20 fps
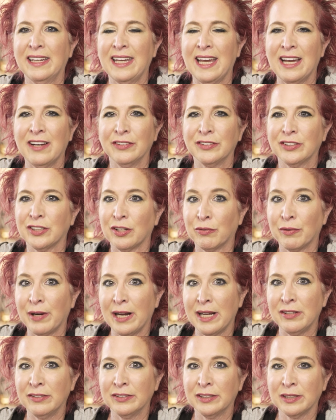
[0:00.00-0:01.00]
accounts
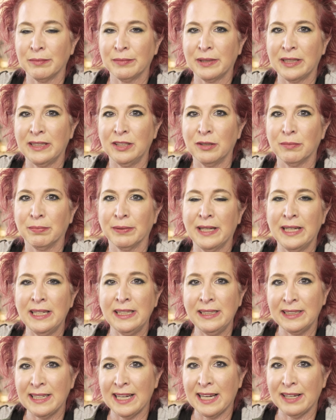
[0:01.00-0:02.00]
around something you're
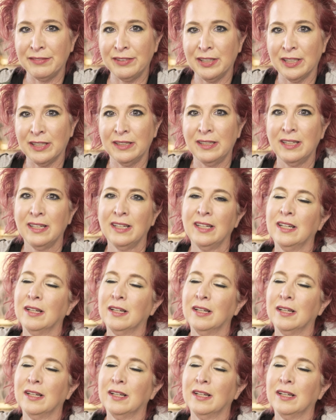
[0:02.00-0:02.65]
planning to have done,